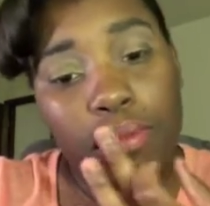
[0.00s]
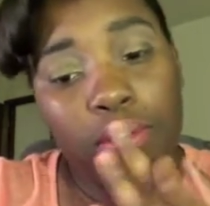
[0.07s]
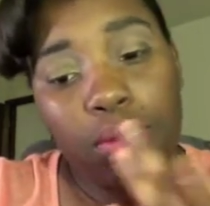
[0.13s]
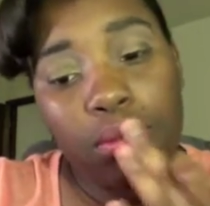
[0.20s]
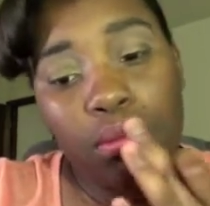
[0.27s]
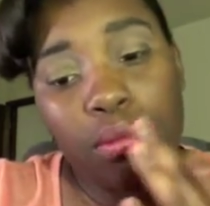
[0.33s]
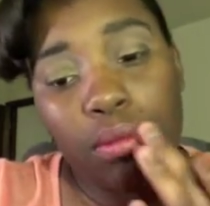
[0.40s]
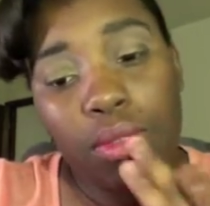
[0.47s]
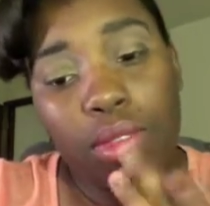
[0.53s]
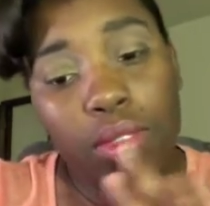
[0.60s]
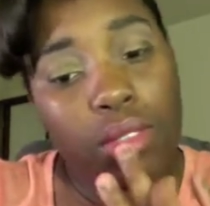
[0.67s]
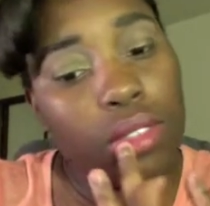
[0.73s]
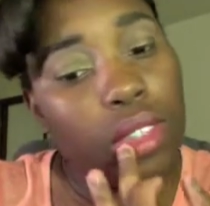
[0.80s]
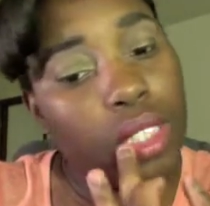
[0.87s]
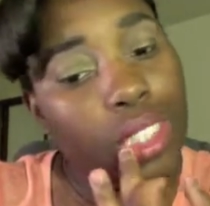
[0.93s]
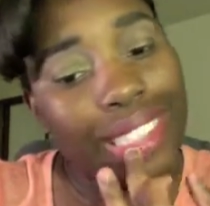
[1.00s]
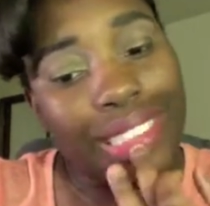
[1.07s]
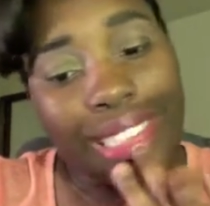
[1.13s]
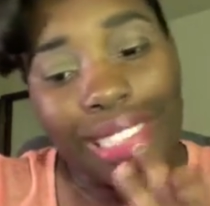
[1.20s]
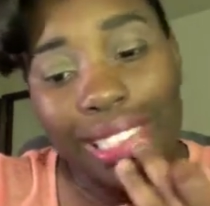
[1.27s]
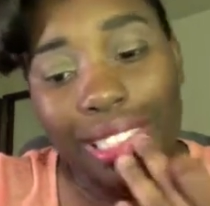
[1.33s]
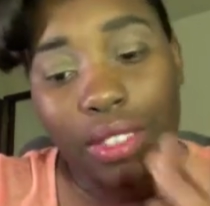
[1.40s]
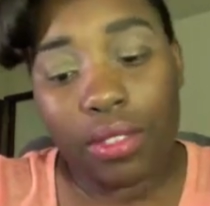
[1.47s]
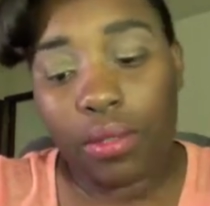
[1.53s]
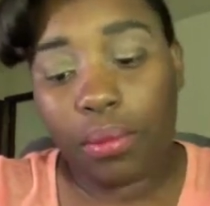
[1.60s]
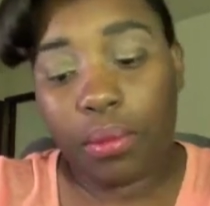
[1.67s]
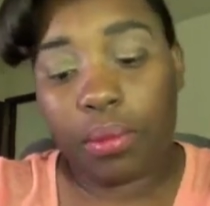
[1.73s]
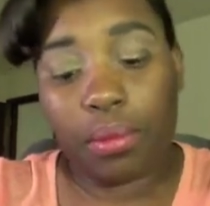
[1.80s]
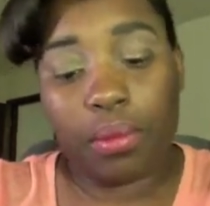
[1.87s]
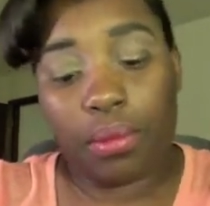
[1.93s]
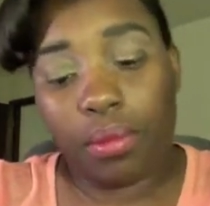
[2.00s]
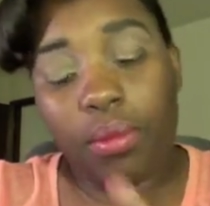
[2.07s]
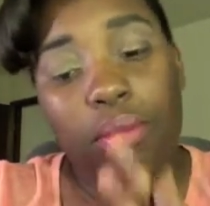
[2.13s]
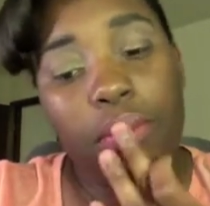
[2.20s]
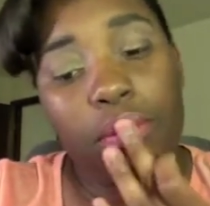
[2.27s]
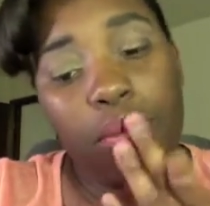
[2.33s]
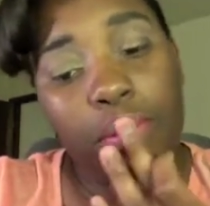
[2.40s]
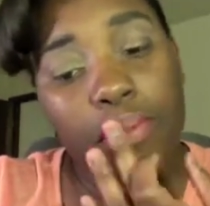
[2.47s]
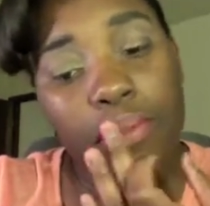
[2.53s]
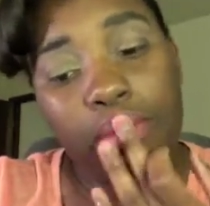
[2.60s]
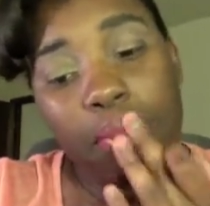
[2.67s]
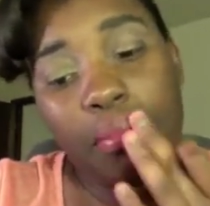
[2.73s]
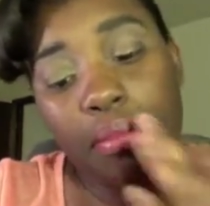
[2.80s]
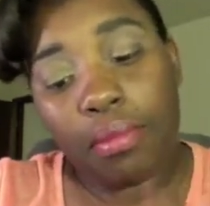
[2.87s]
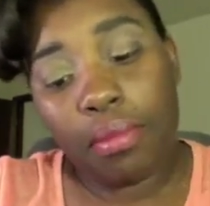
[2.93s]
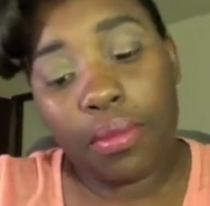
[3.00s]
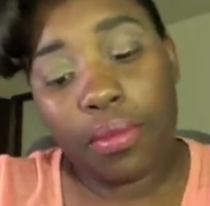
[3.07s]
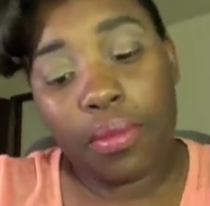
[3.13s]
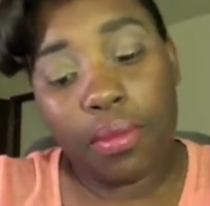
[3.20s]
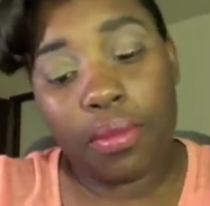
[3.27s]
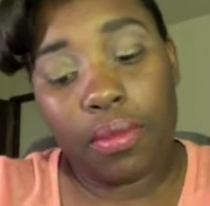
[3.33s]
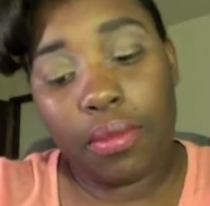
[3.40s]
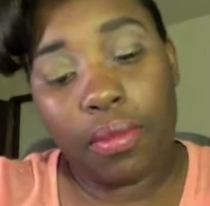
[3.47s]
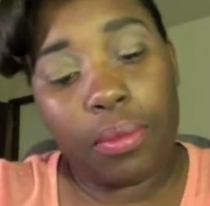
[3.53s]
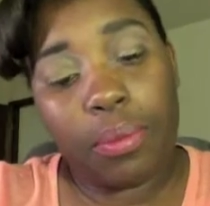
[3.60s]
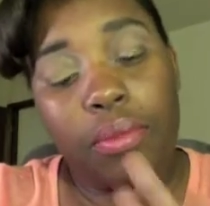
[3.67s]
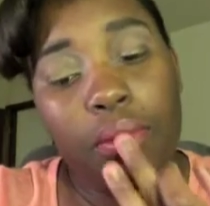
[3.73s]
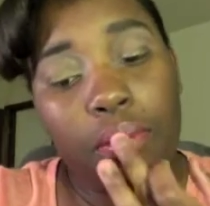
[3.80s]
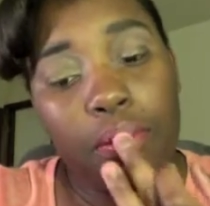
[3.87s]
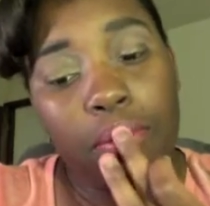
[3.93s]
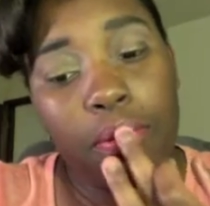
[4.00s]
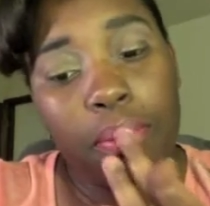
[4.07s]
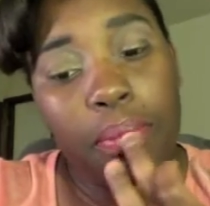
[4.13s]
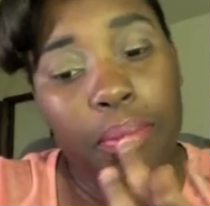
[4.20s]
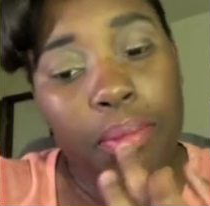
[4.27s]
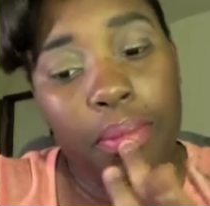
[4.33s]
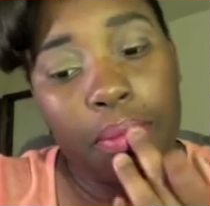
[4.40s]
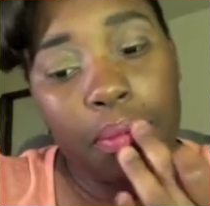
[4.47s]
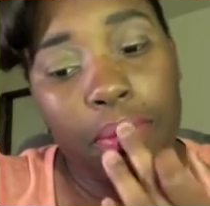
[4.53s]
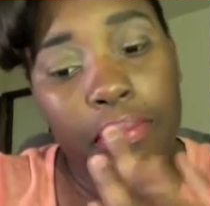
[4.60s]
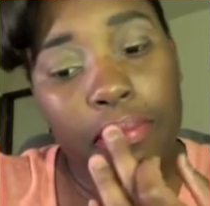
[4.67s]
like a lip stain, so I wanted to I don't have a lip stain per se,